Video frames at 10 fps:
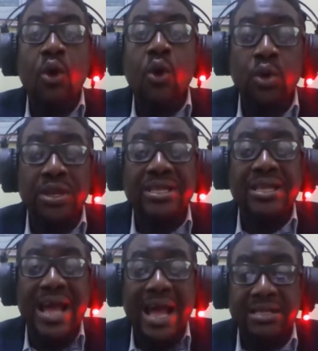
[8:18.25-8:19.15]
holding
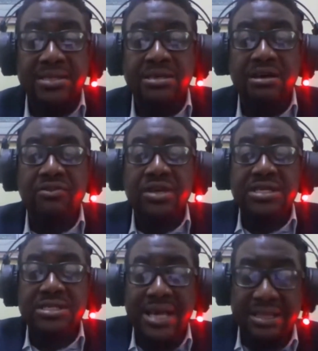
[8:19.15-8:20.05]
the hands of
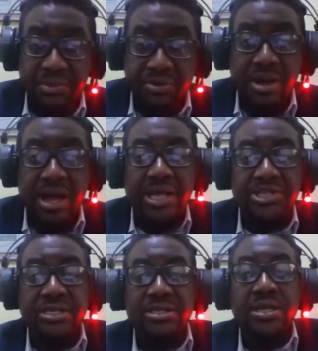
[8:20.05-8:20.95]

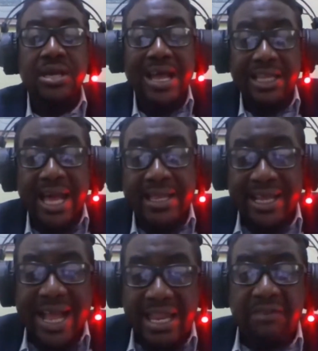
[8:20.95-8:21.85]
Satmaraj, and
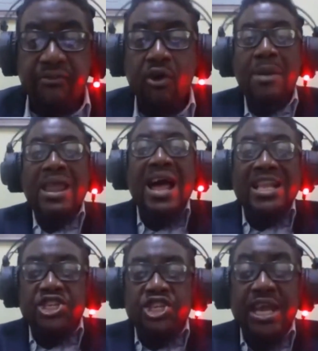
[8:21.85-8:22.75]
they kind of form
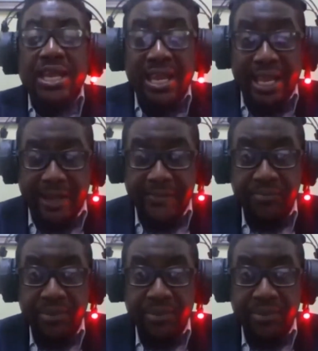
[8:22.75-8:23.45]
a chain link.